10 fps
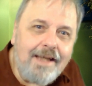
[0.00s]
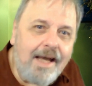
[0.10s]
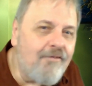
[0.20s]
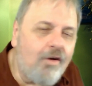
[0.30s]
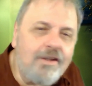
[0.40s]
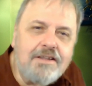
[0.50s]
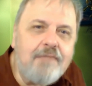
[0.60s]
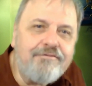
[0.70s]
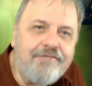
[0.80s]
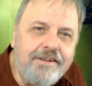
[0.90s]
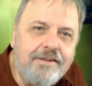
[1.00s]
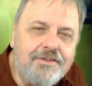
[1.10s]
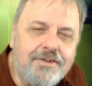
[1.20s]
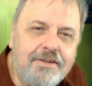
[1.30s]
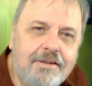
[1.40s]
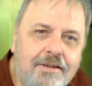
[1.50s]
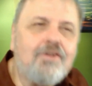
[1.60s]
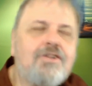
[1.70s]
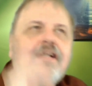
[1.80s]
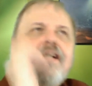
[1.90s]
They have all the same figures.
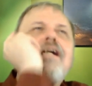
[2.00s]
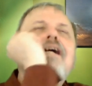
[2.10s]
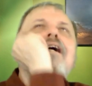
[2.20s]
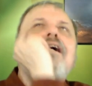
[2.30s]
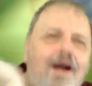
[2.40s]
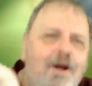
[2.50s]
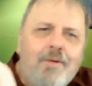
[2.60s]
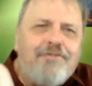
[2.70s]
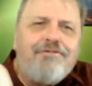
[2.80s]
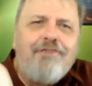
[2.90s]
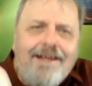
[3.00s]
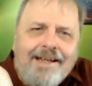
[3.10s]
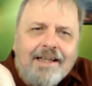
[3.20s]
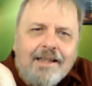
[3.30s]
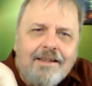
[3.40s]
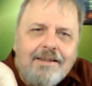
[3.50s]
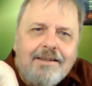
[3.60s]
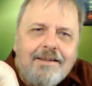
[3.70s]
So, it's like, why are we fighting?